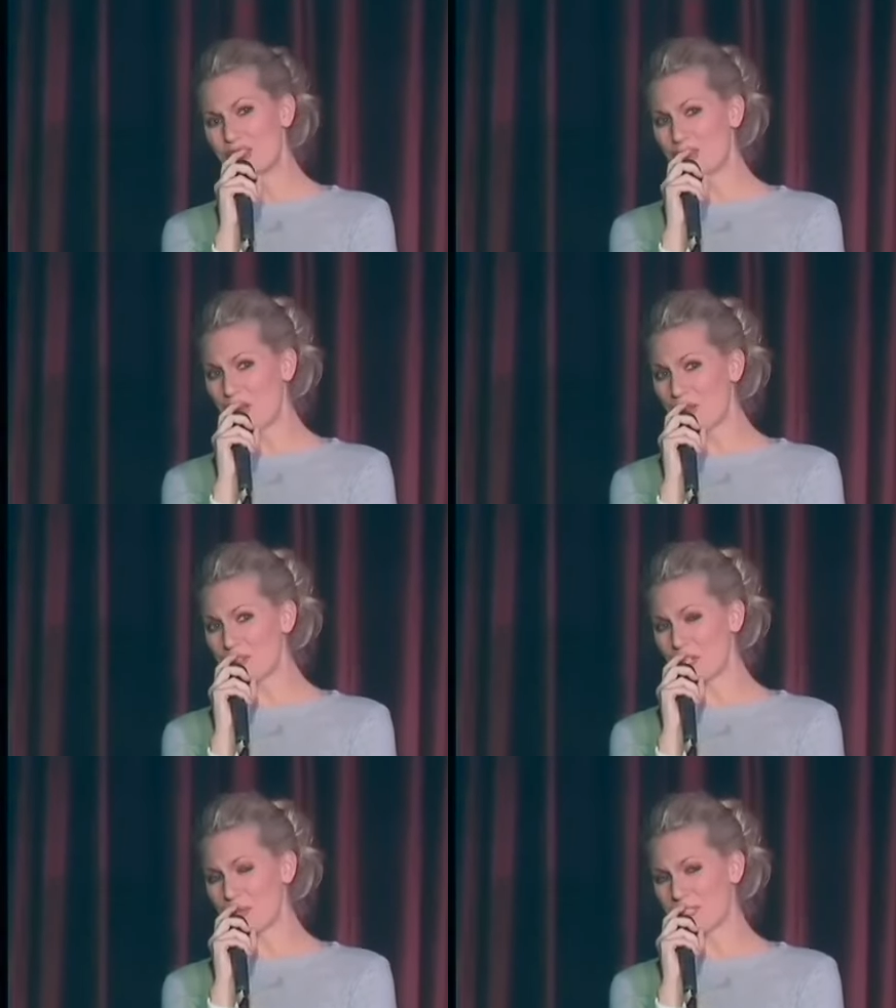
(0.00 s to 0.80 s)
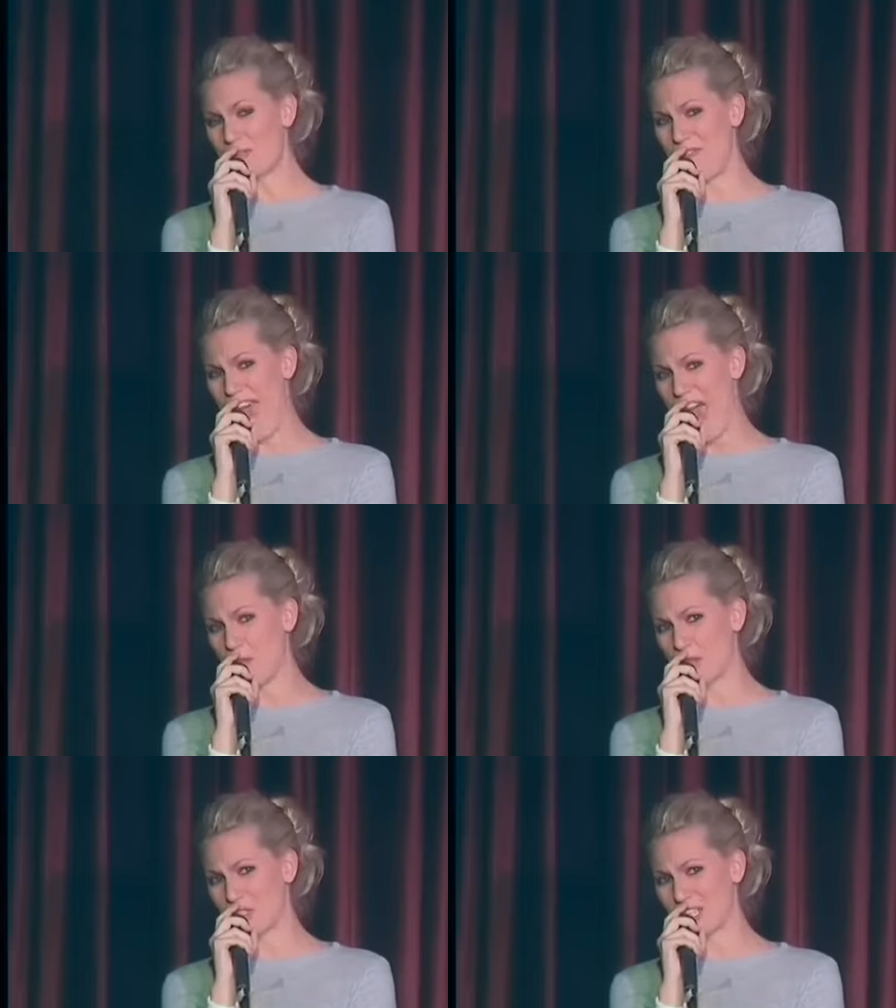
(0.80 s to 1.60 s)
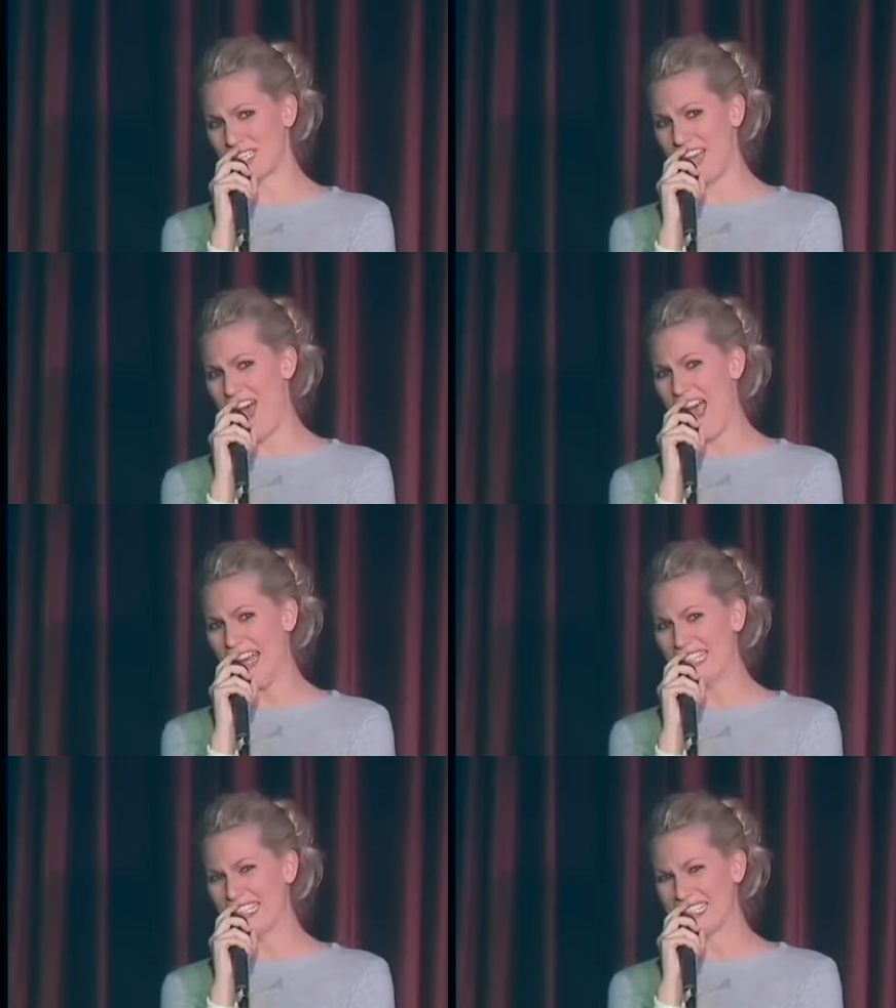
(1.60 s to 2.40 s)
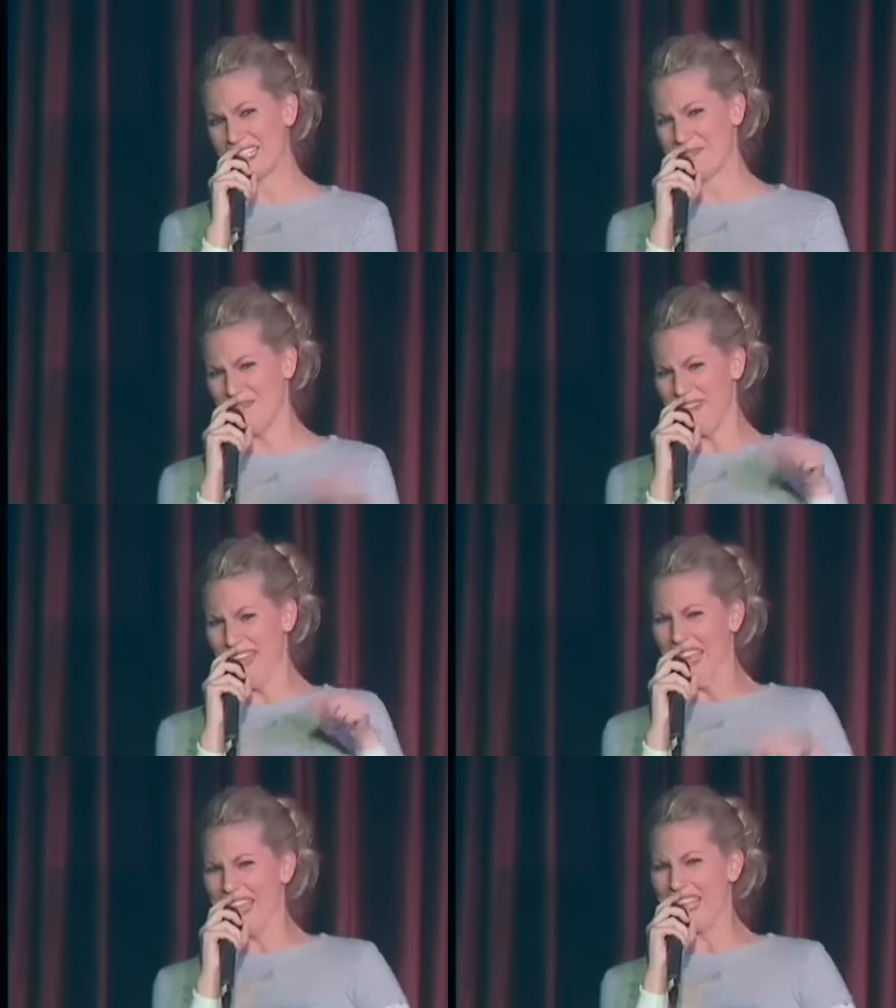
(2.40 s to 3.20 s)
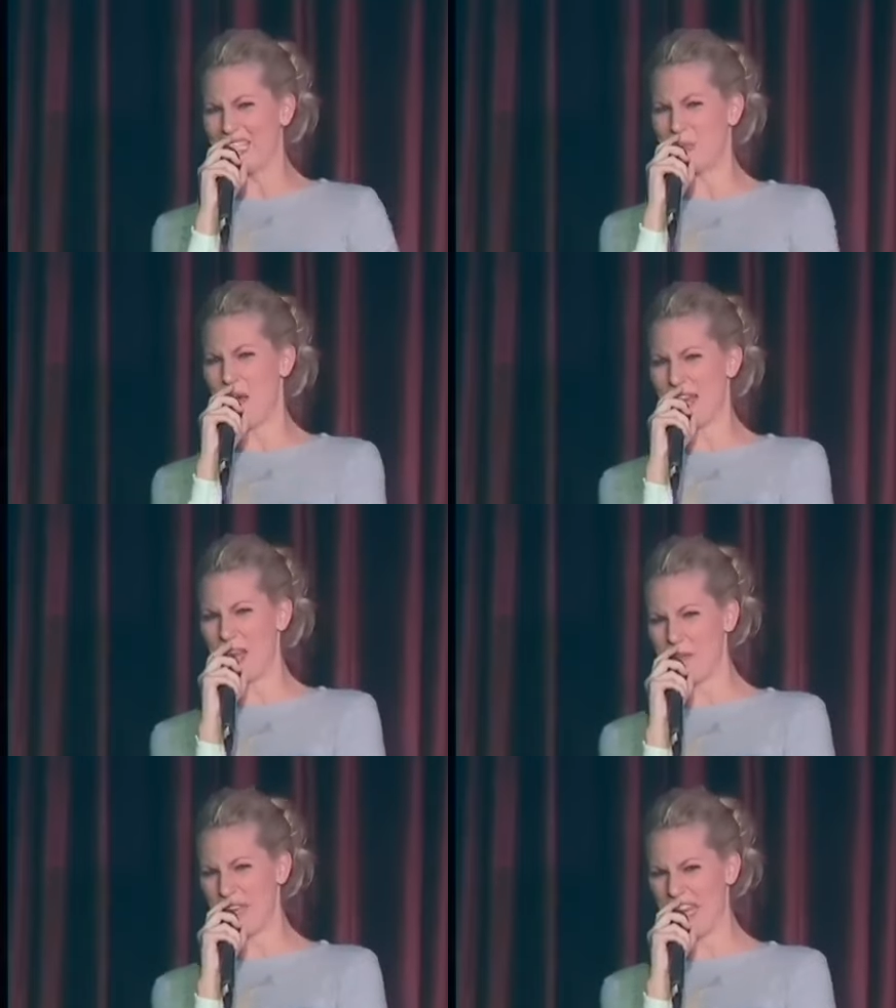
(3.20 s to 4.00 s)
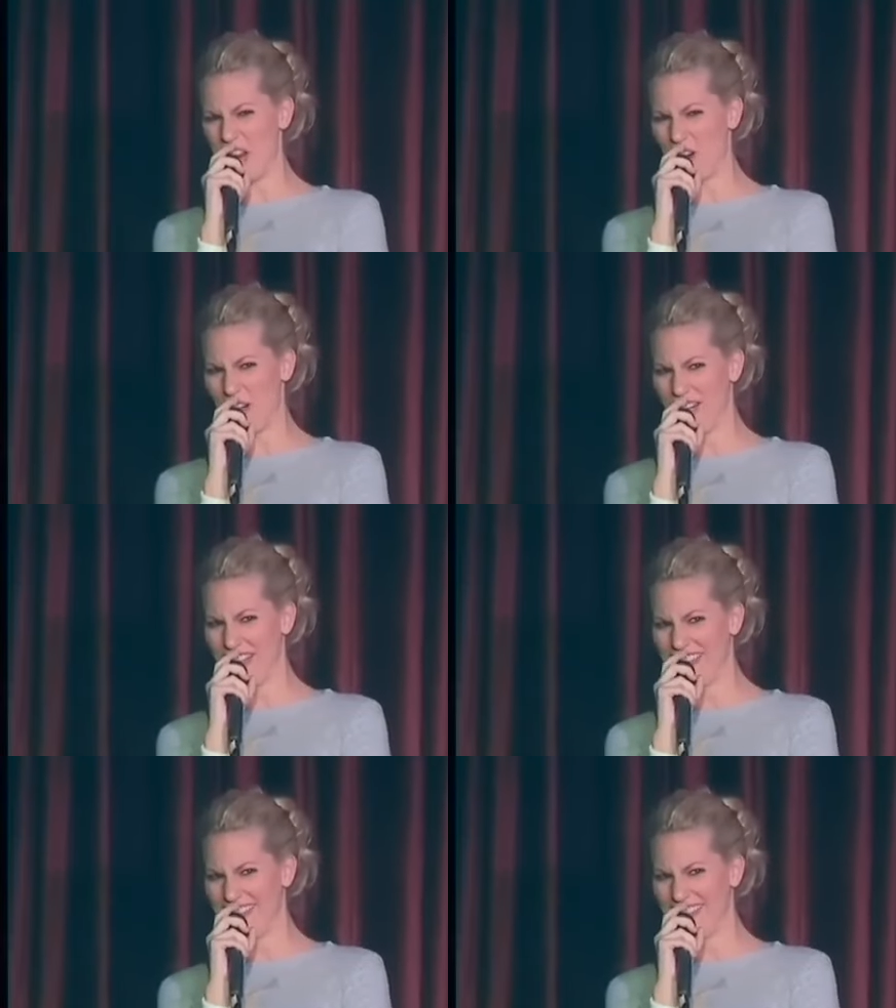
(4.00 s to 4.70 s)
Do you know if she was fat when she died? Because that's why I'm here.